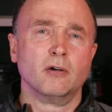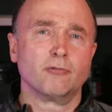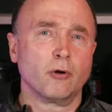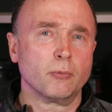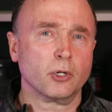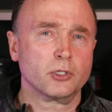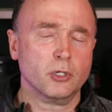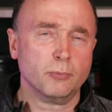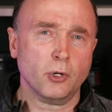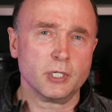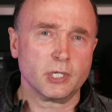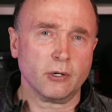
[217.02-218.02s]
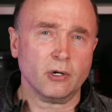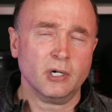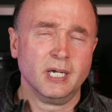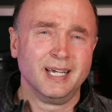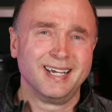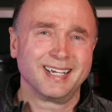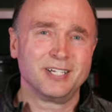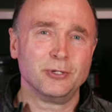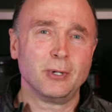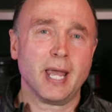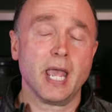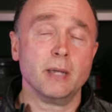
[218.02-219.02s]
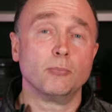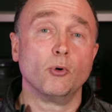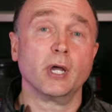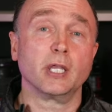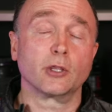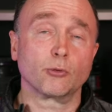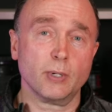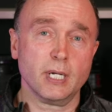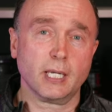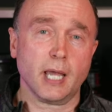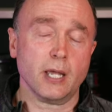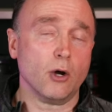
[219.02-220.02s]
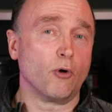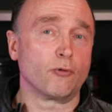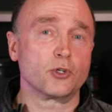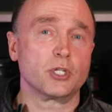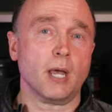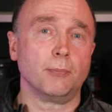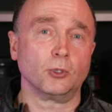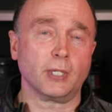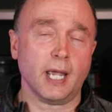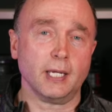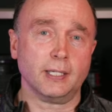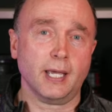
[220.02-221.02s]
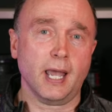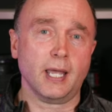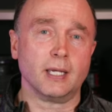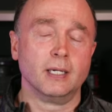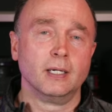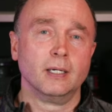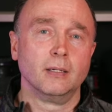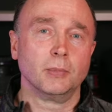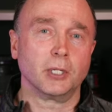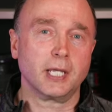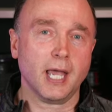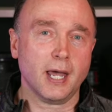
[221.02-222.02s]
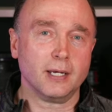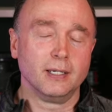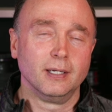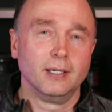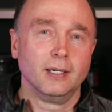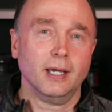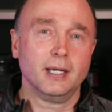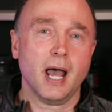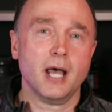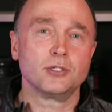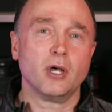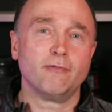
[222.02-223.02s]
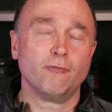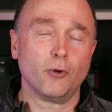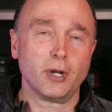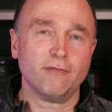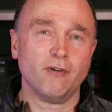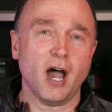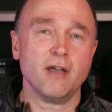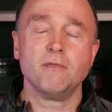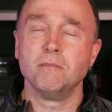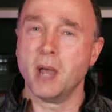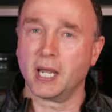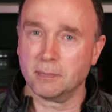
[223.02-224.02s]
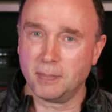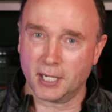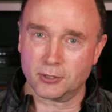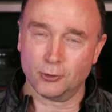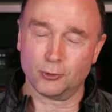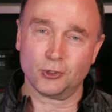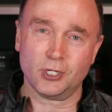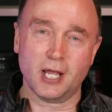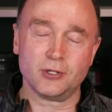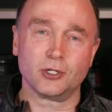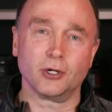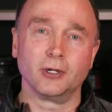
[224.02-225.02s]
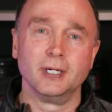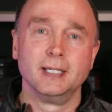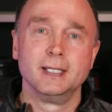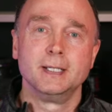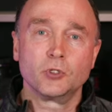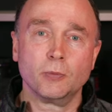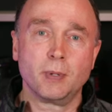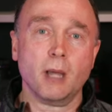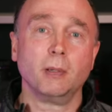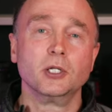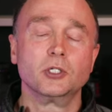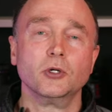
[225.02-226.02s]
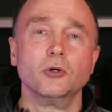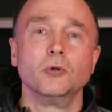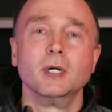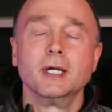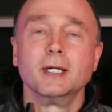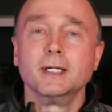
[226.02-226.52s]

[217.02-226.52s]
firmware 2.0, can do 8.3K oversampled 8K. But again, it has a 45 megapixel sensor. To be able to do